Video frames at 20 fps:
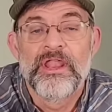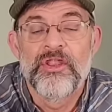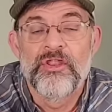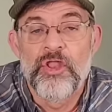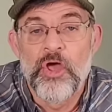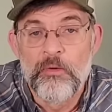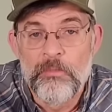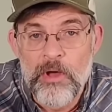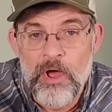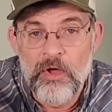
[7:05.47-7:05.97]

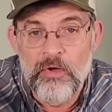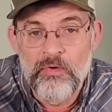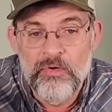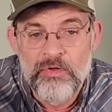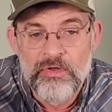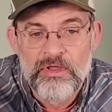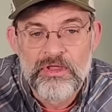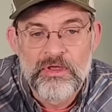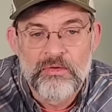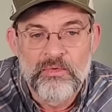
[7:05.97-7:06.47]
nobo
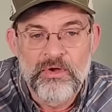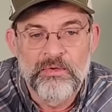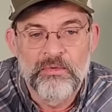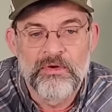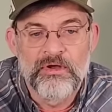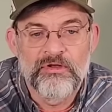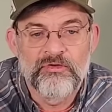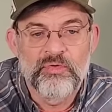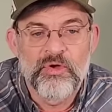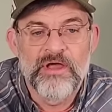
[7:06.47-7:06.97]
we
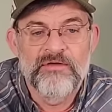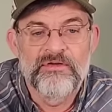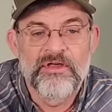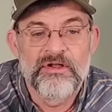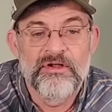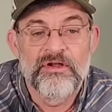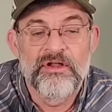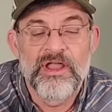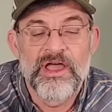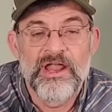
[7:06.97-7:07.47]
were at
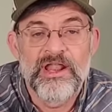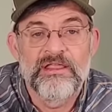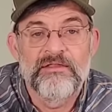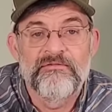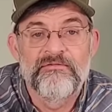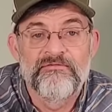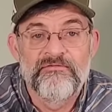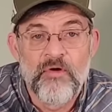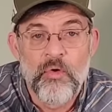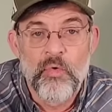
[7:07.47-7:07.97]

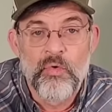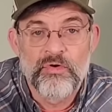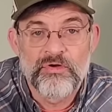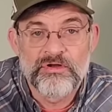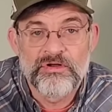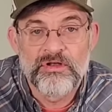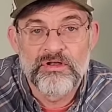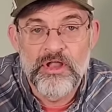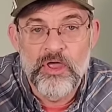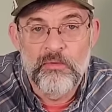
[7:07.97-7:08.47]

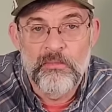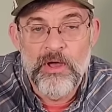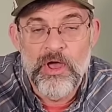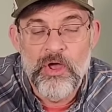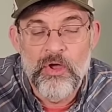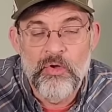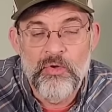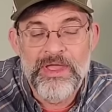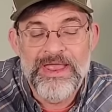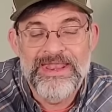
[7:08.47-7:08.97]
1294 Nobo,